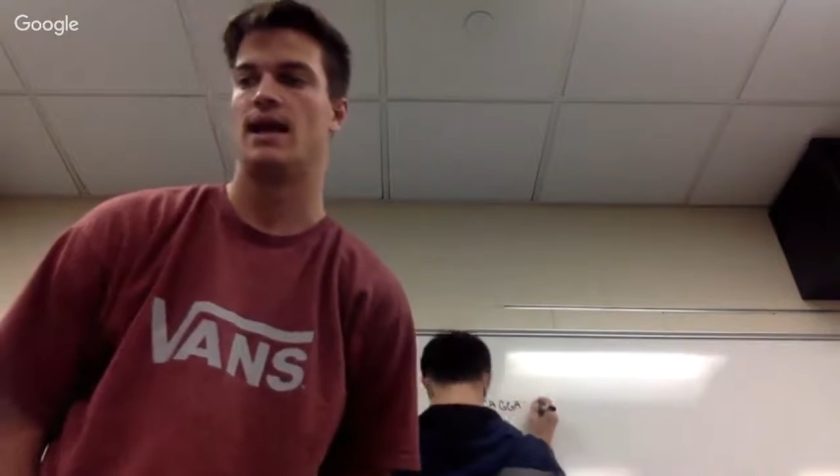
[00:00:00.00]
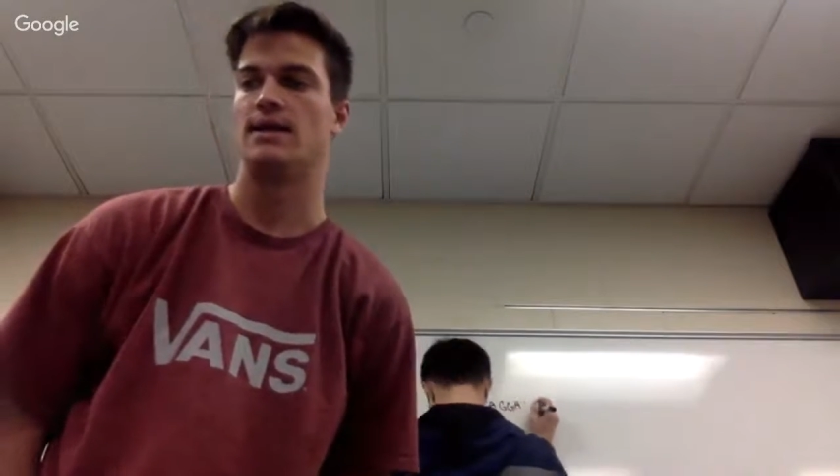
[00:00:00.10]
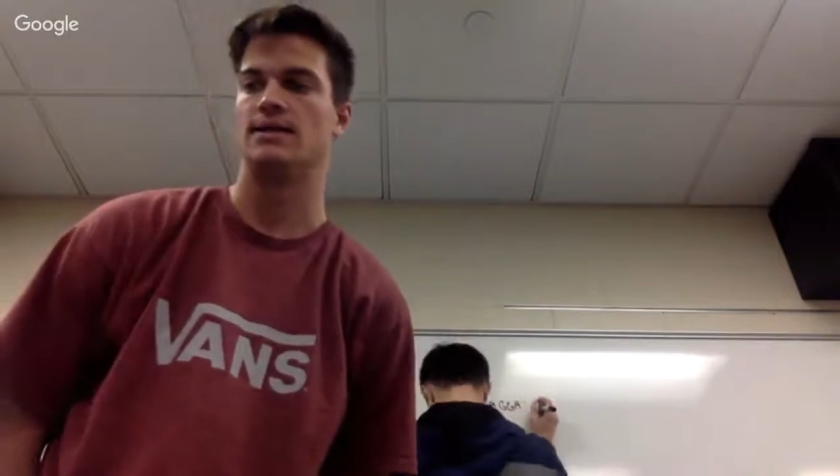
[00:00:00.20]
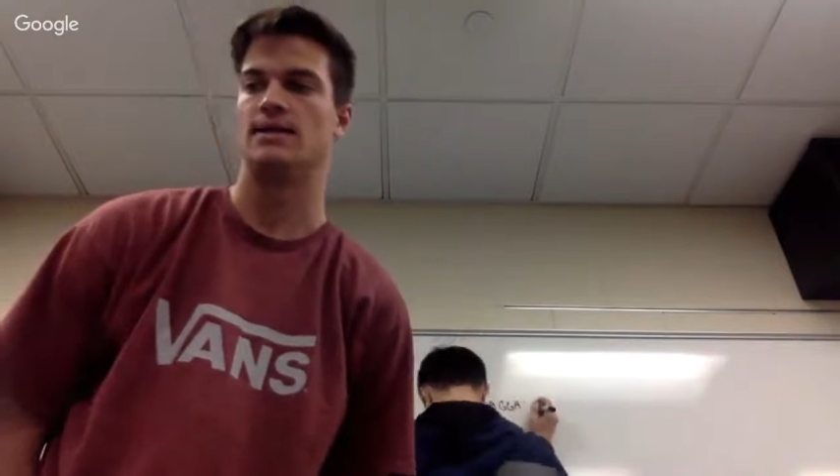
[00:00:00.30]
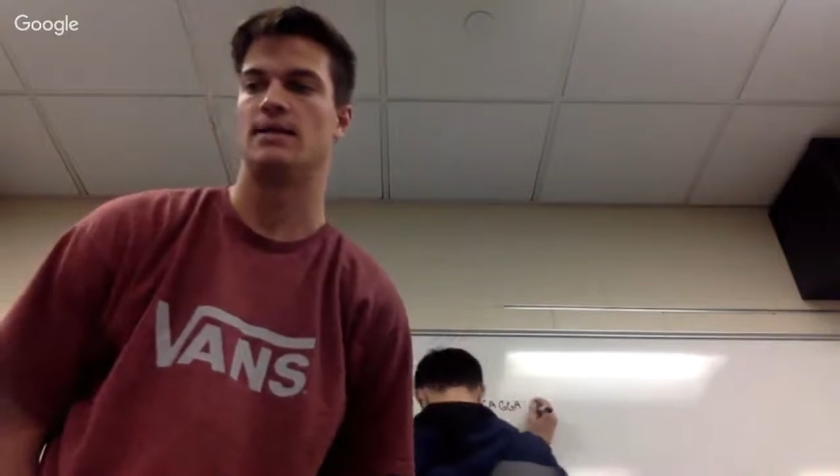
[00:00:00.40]

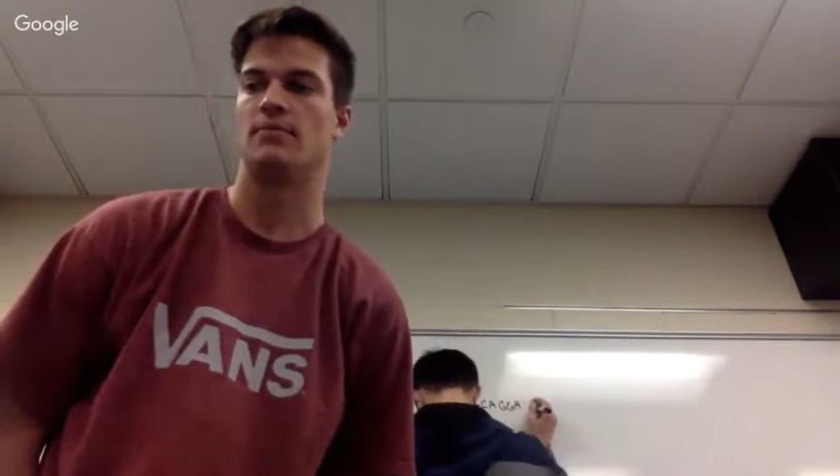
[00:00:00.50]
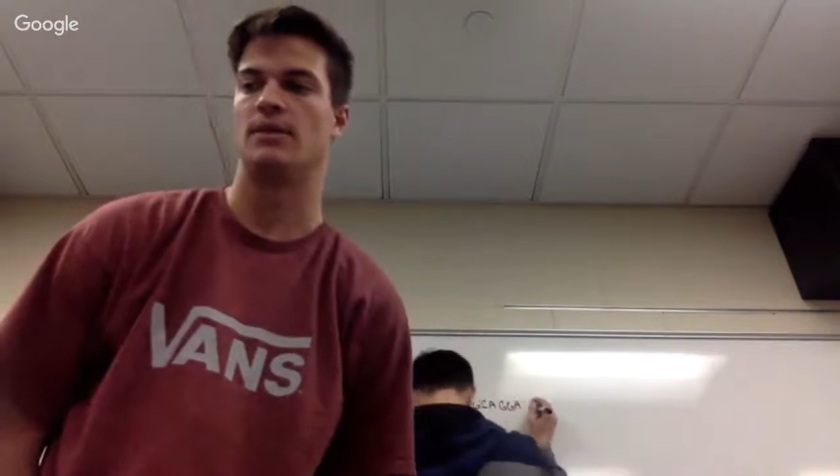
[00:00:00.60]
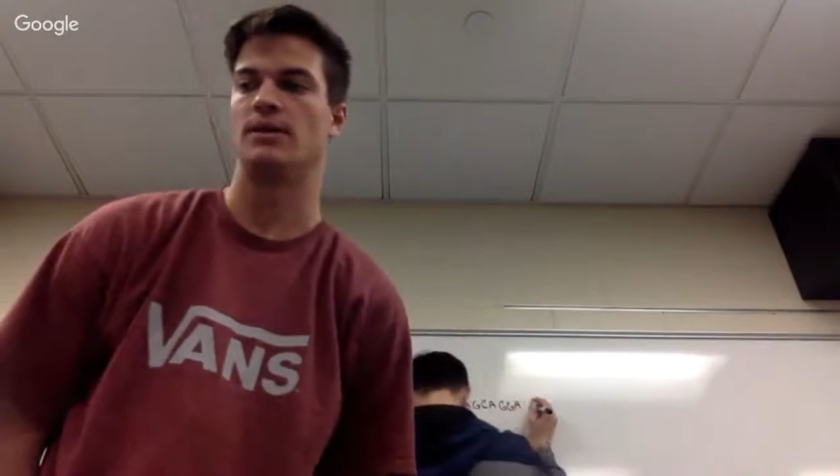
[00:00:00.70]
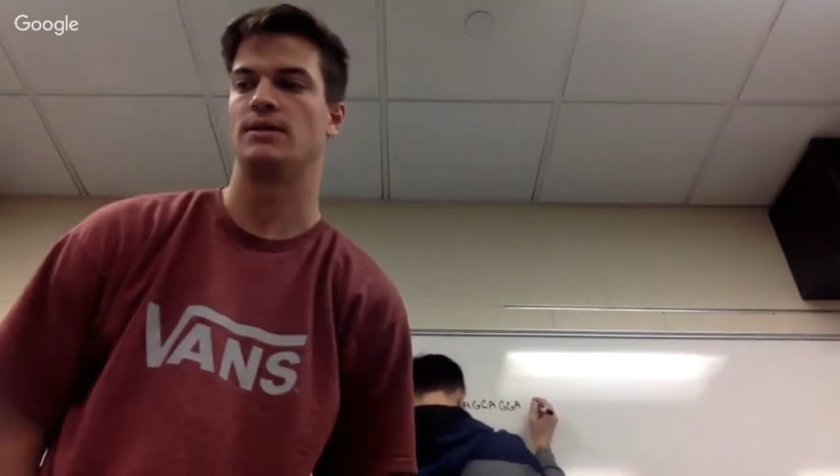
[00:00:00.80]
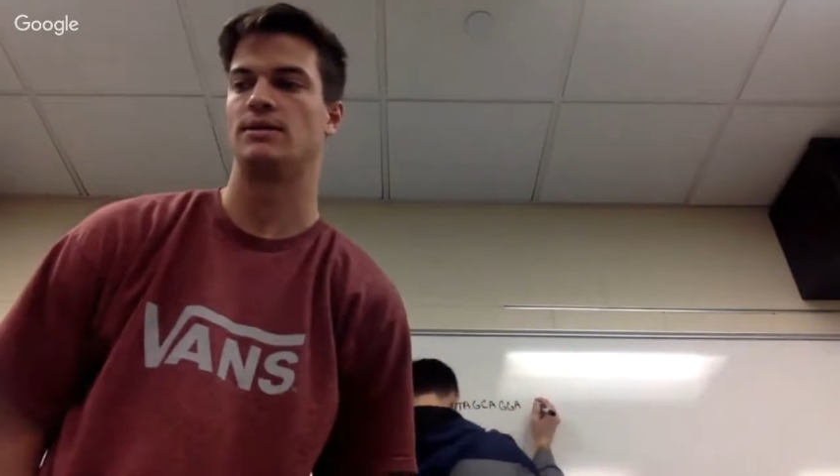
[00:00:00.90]
as a
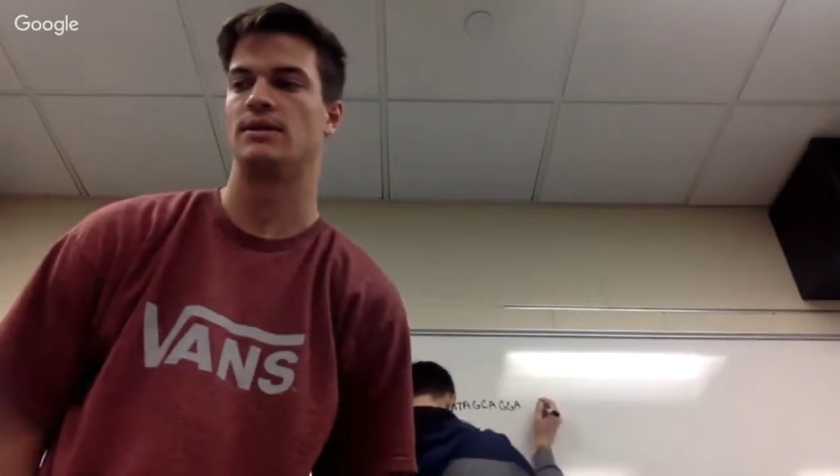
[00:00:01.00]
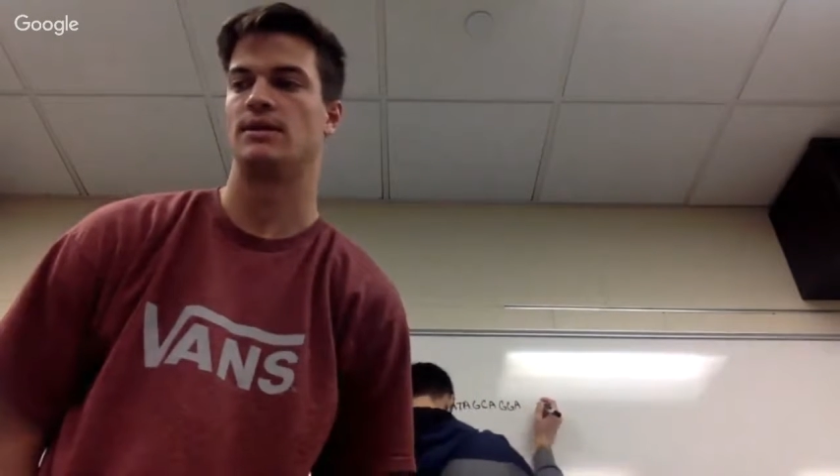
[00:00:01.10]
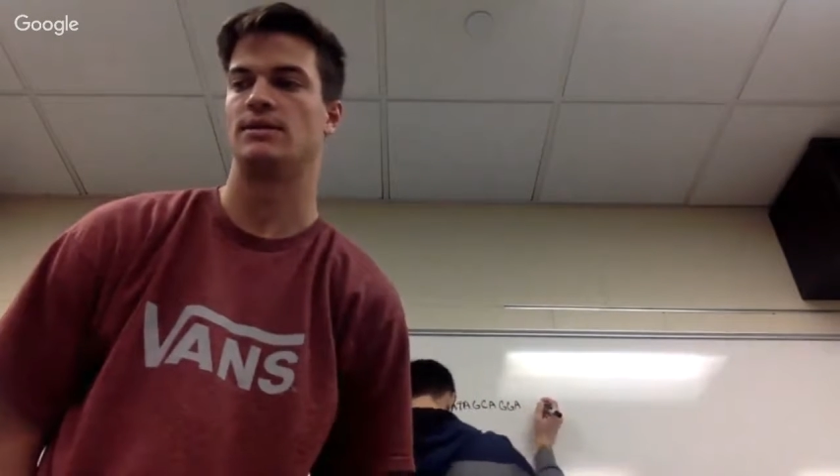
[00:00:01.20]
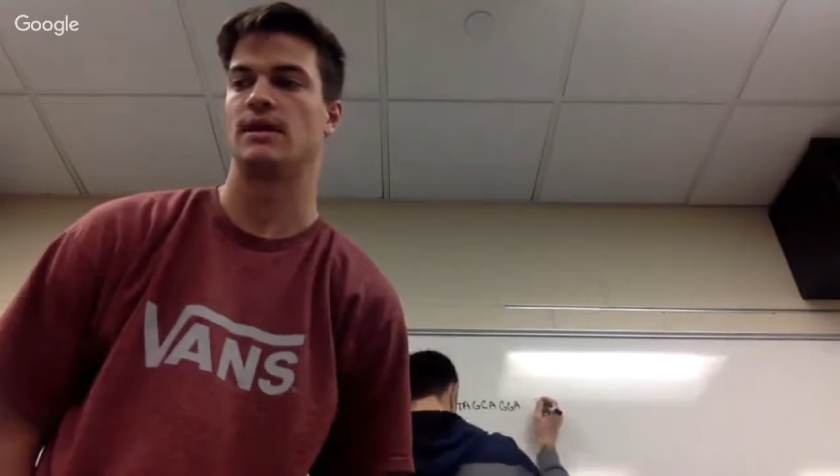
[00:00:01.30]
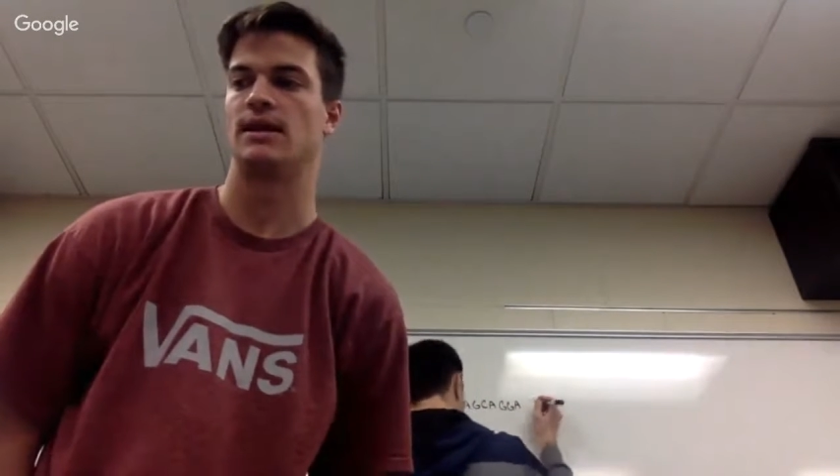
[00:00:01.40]
template to
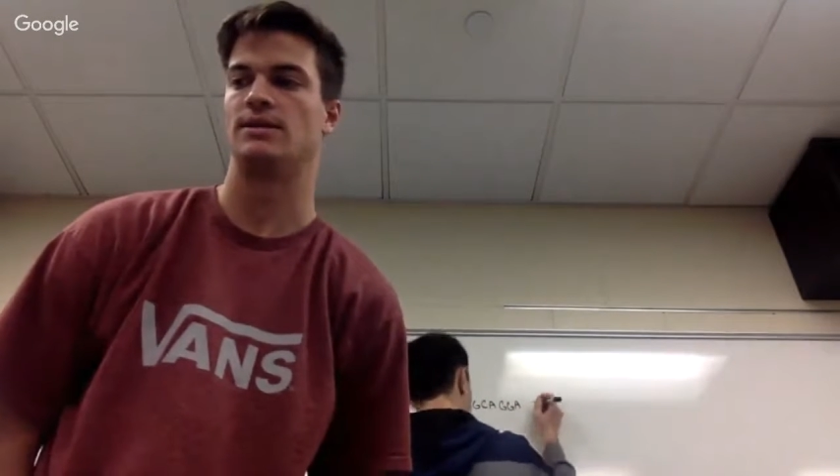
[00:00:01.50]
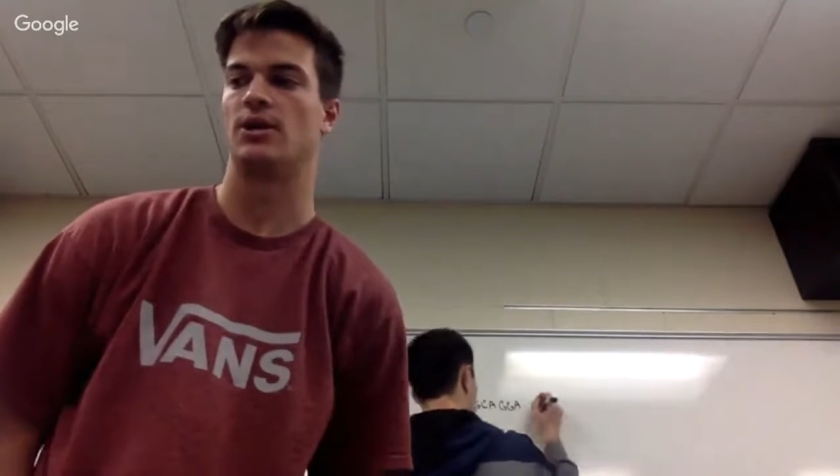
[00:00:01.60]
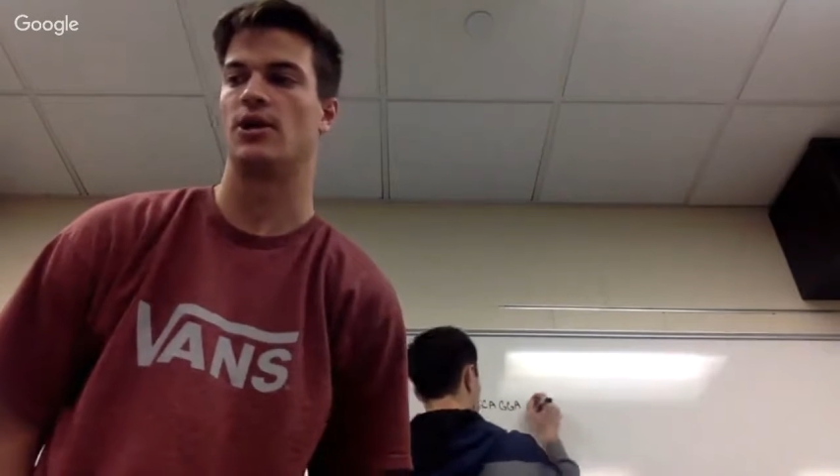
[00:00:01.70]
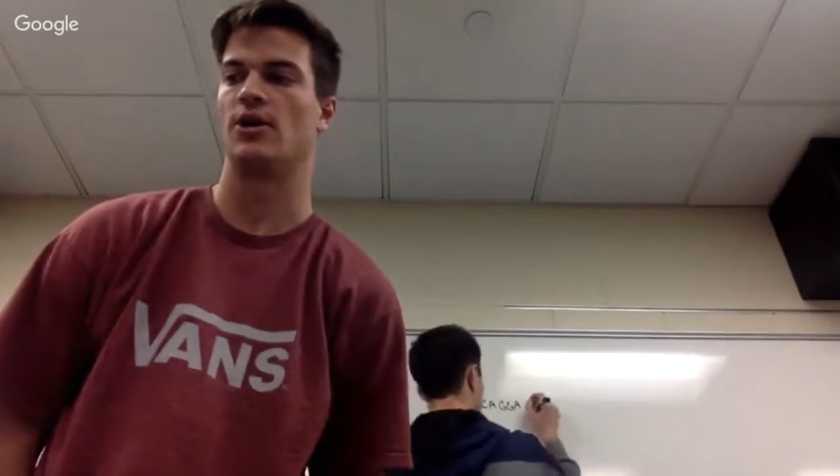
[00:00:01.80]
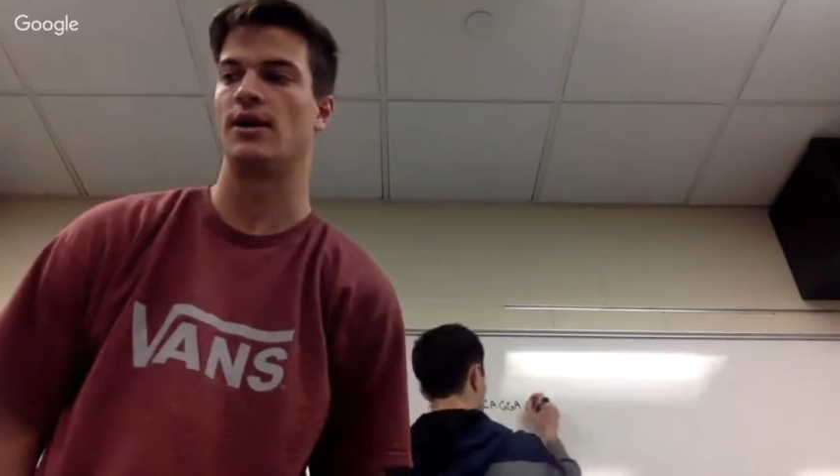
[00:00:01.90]

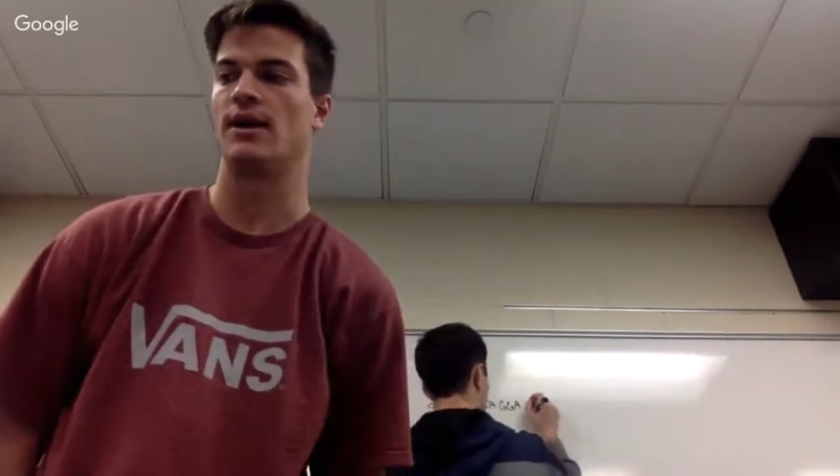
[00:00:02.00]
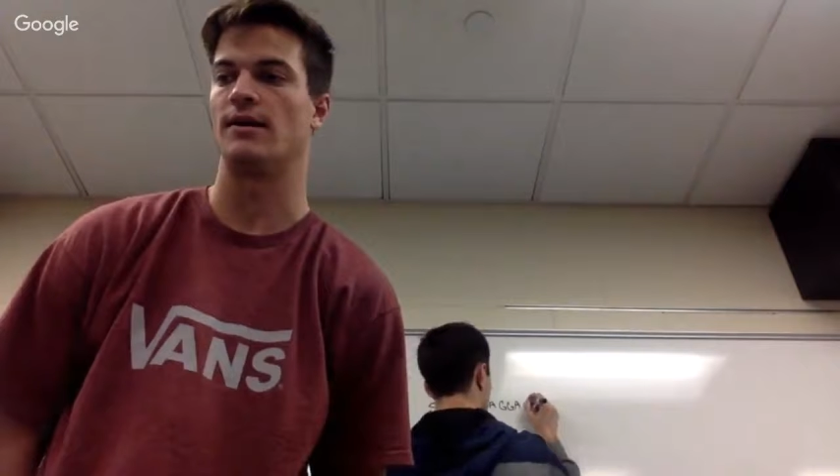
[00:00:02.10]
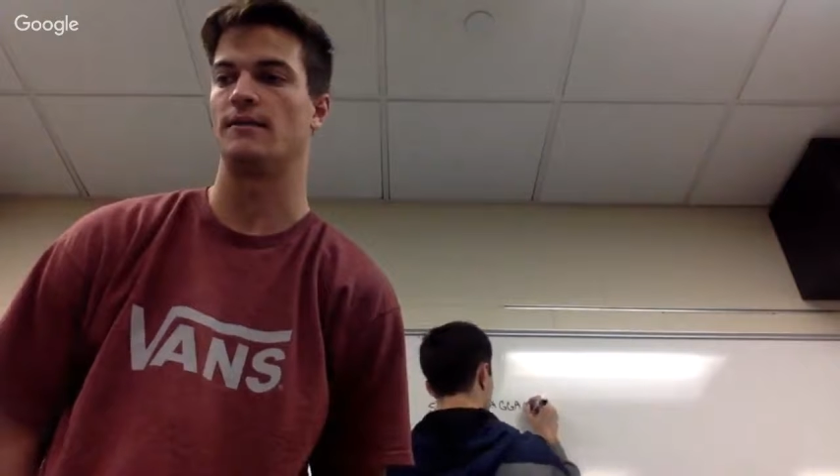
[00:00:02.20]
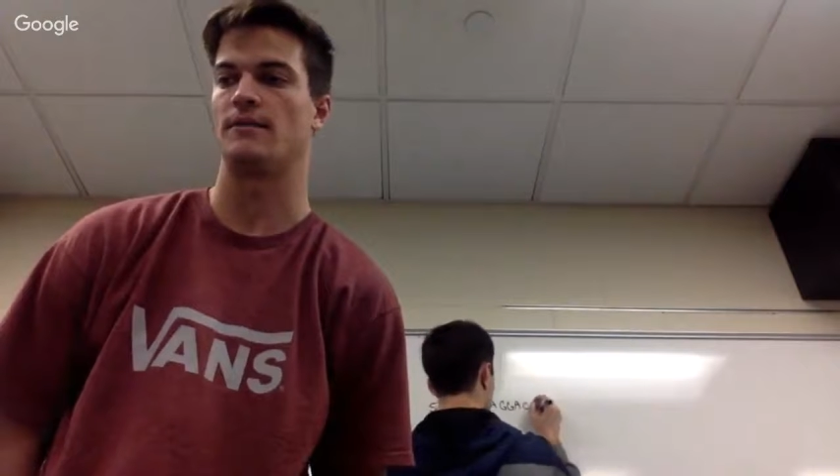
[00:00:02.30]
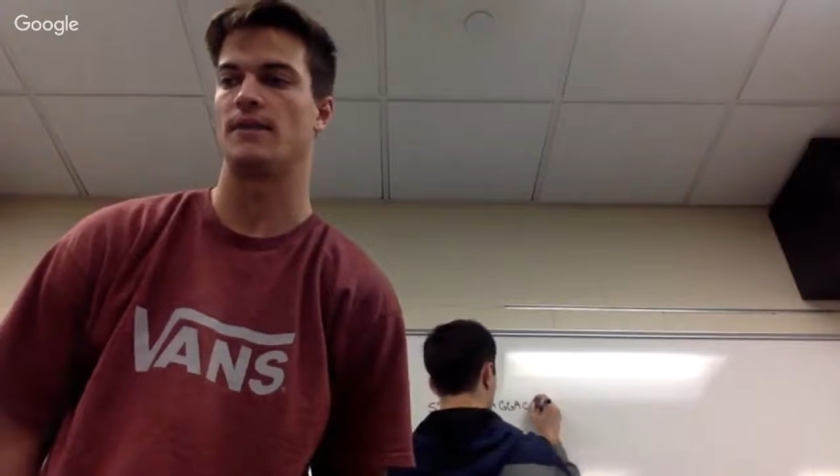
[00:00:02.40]
synthesize RNA,